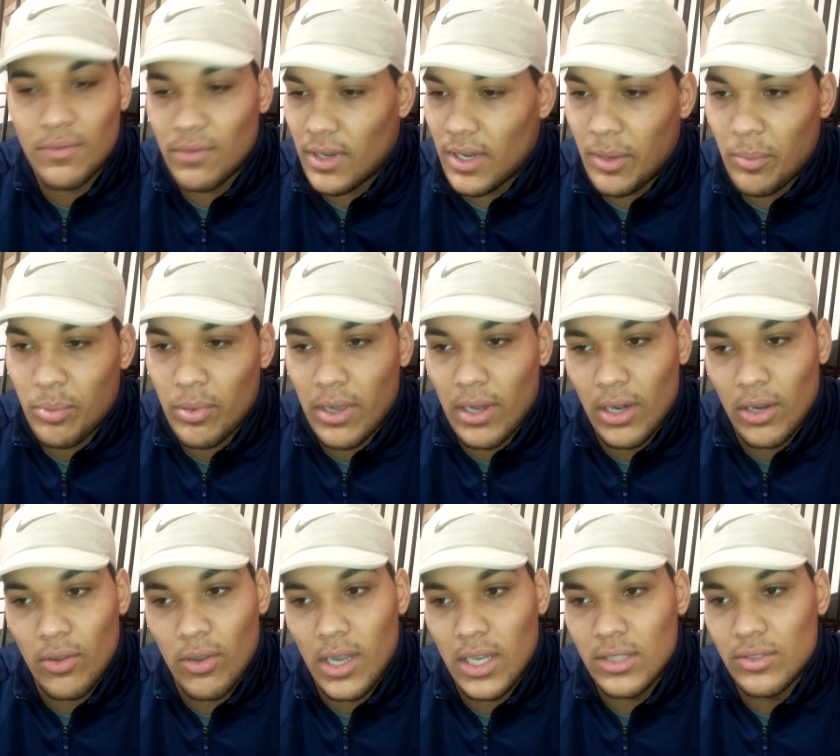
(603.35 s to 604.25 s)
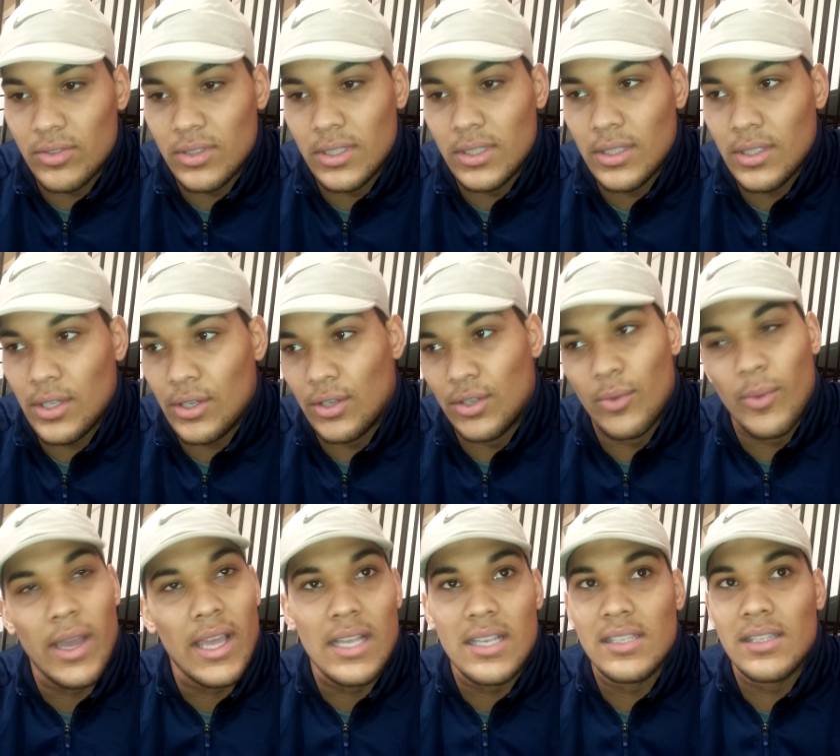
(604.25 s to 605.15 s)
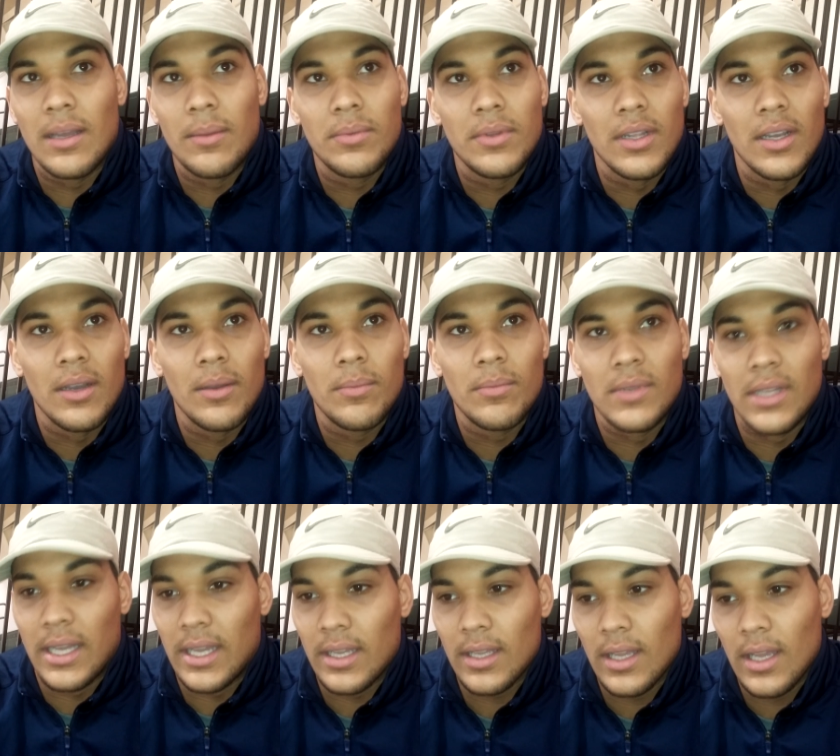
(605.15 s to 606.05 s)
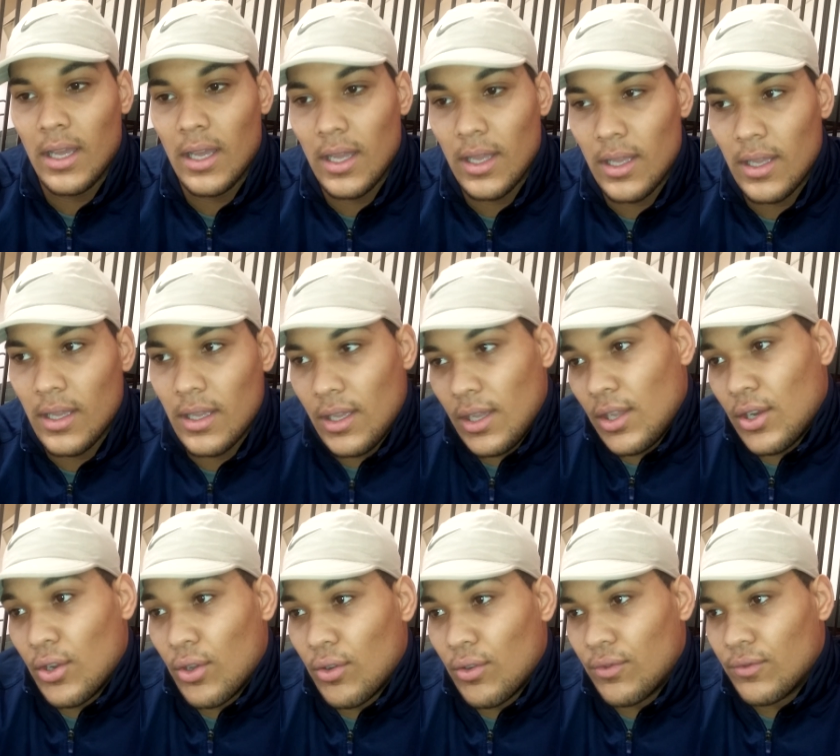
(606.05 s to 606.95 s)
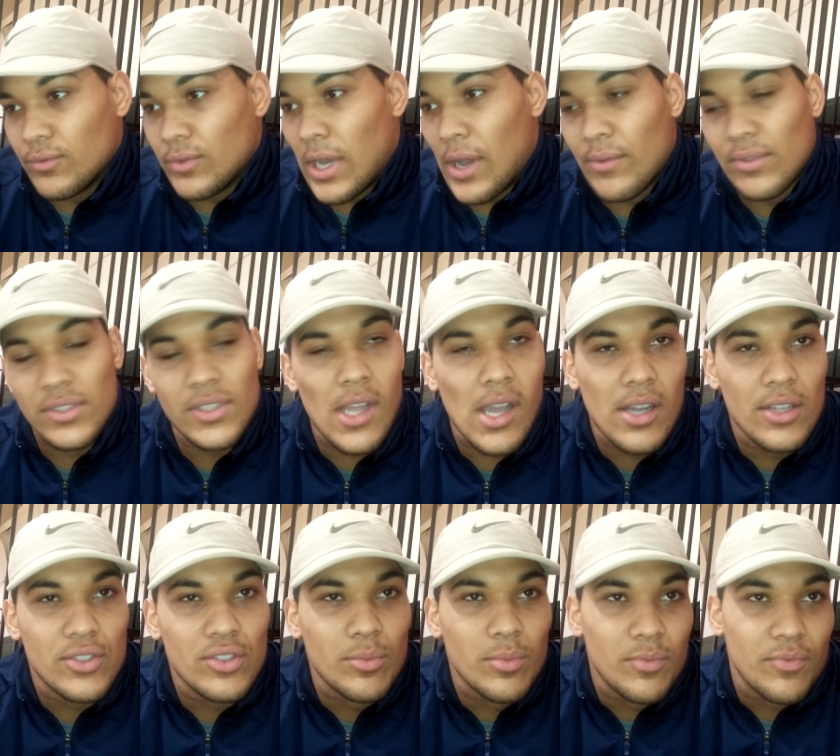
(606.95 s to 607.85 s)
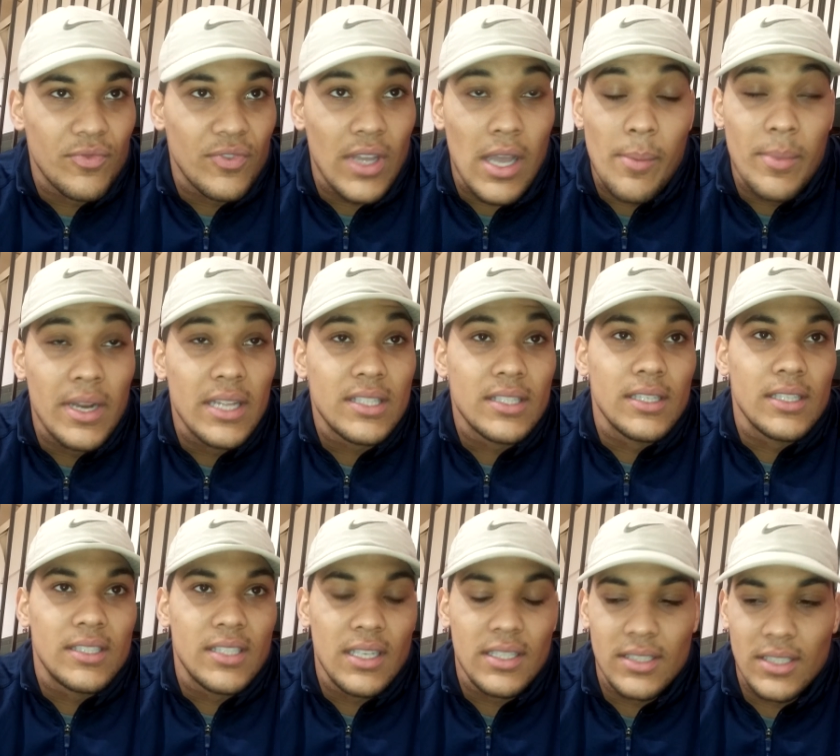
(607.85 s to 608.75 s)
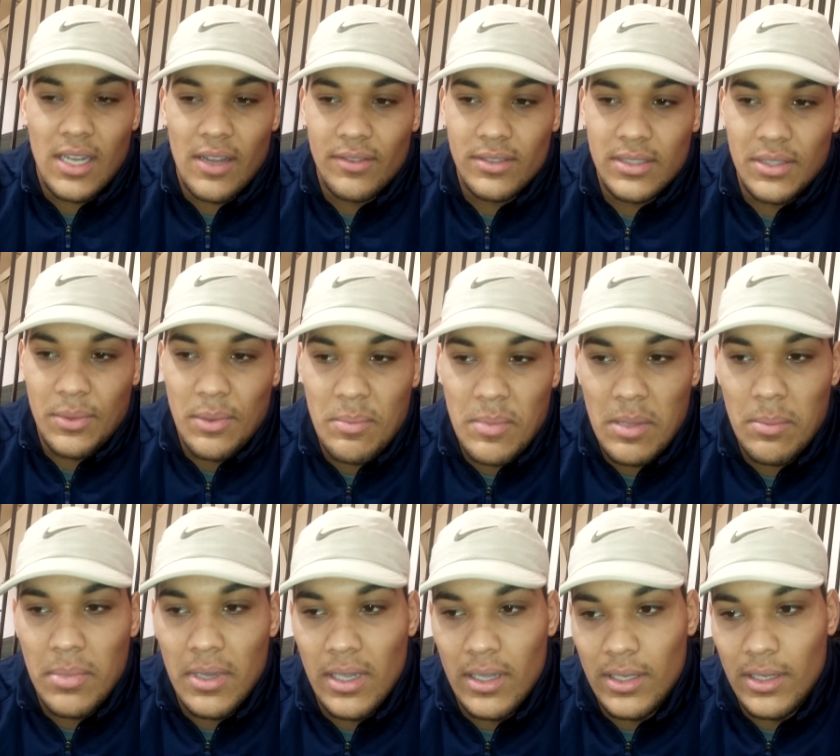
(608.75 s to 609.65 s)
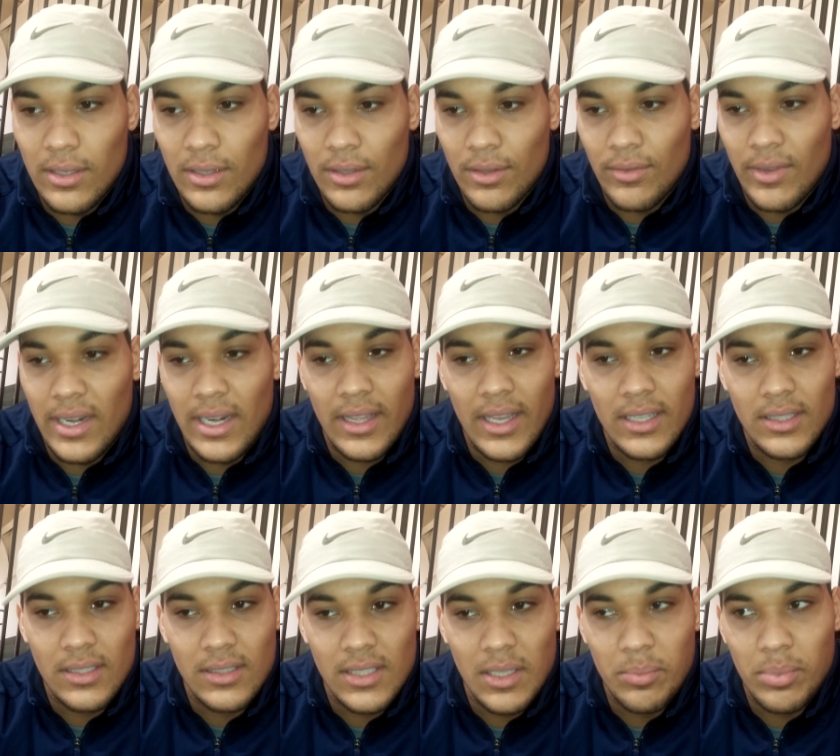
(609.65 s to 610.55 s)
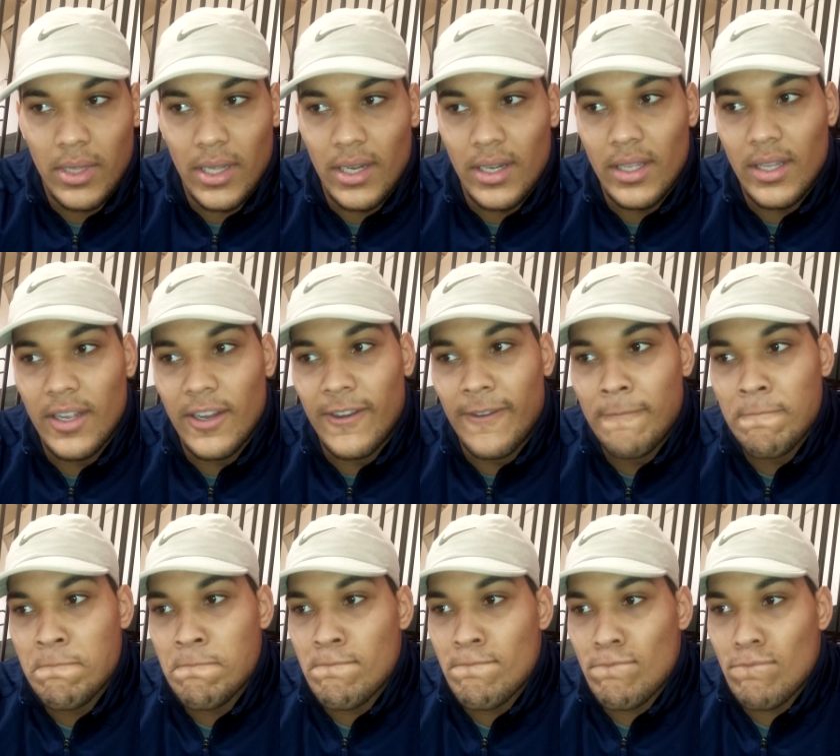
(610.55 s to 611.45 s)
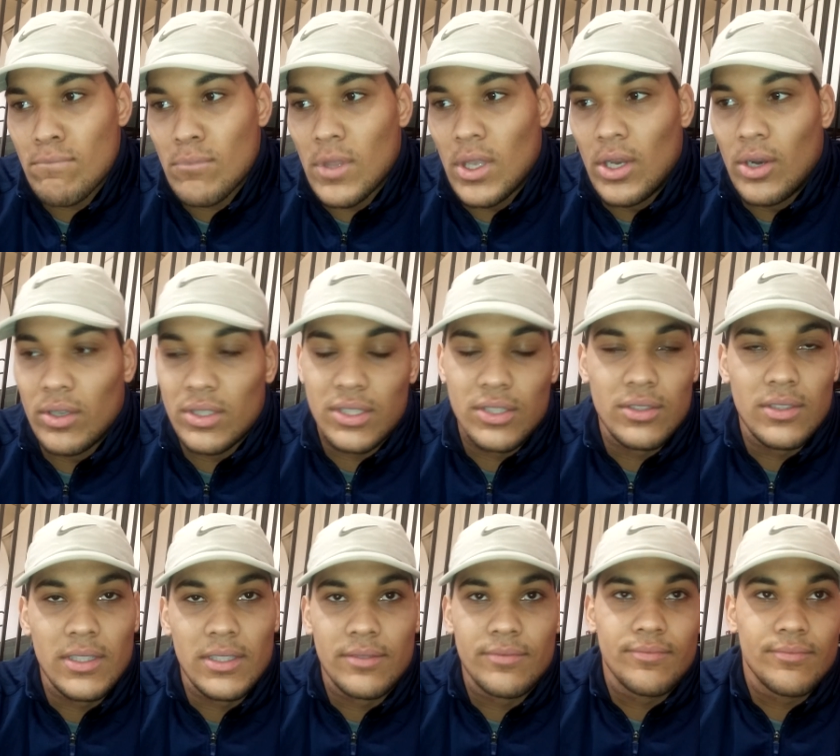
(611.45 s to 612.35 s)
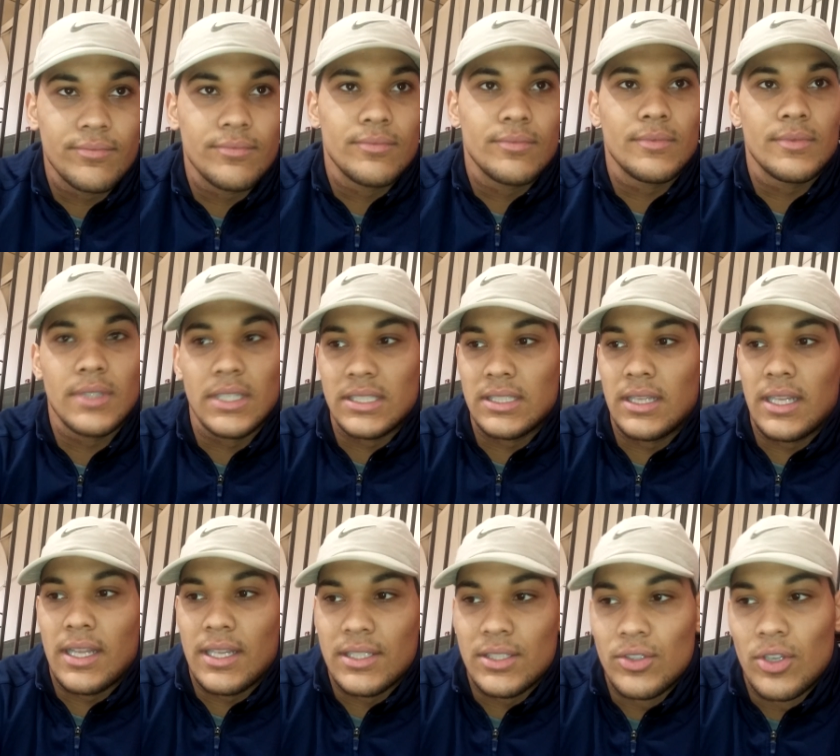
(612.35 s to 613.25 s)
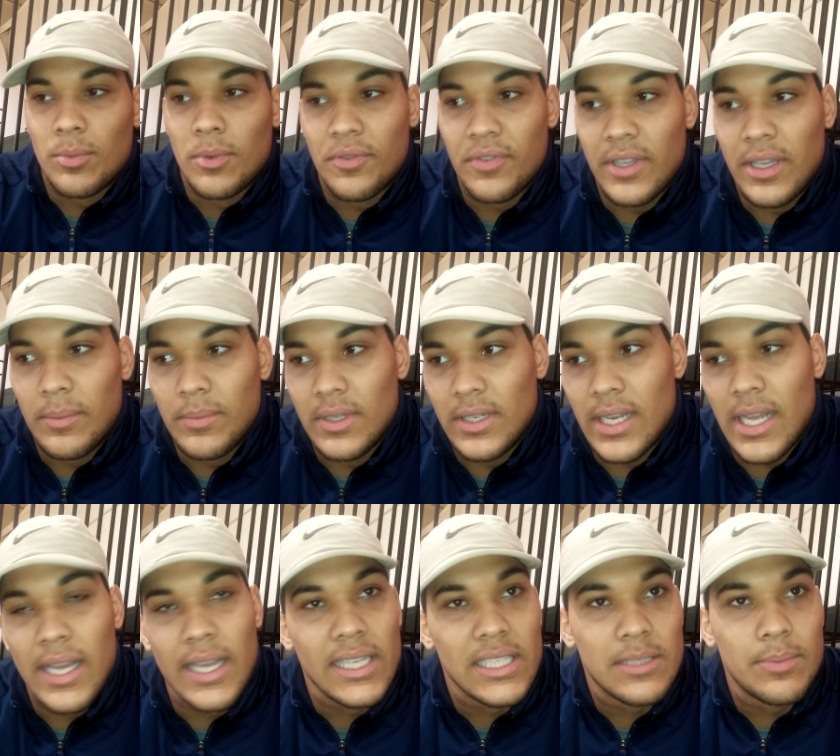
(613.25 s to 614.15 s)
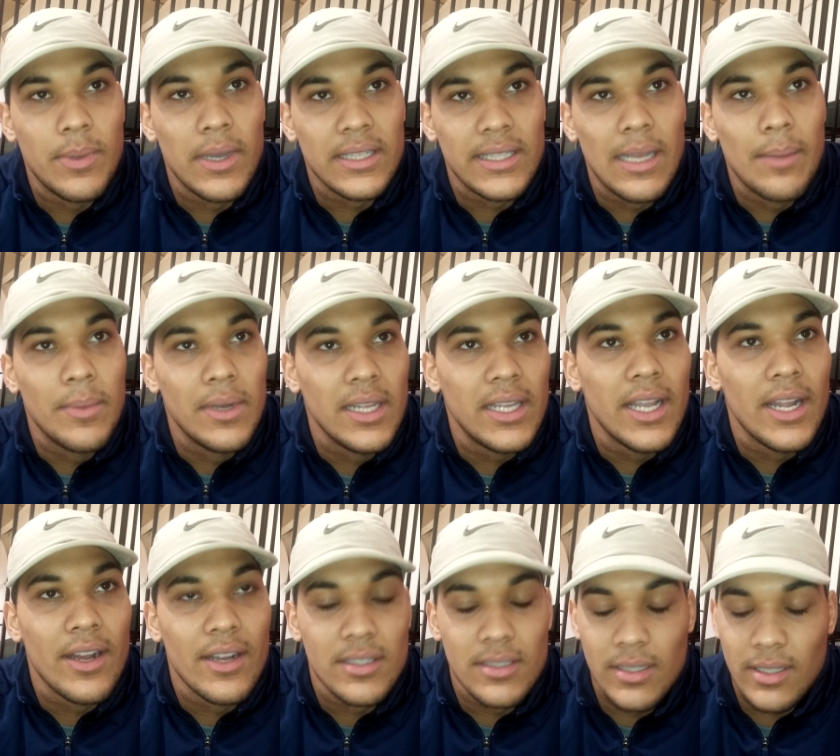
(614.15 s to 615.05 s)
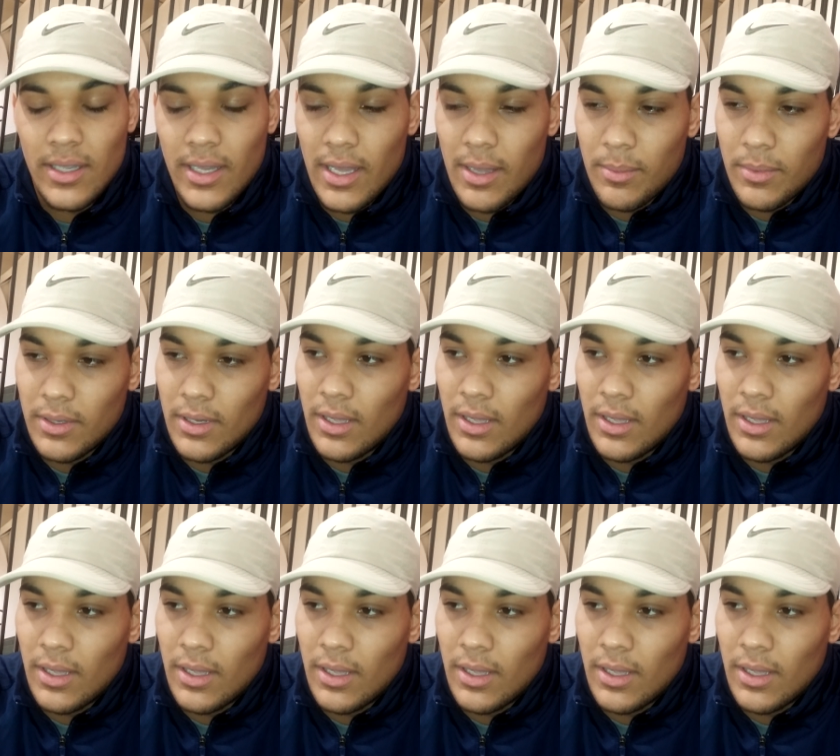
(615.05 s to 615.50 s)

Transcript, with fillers: Very proud of Qadree, you know, the way he stepped up. Like, mm-hmm. you know, I was talking to him coming into the season, obviously, with me being the reigning ACC player of the year, you know, it's, it's, it's, it's normal for him to not expect that many carries in the game.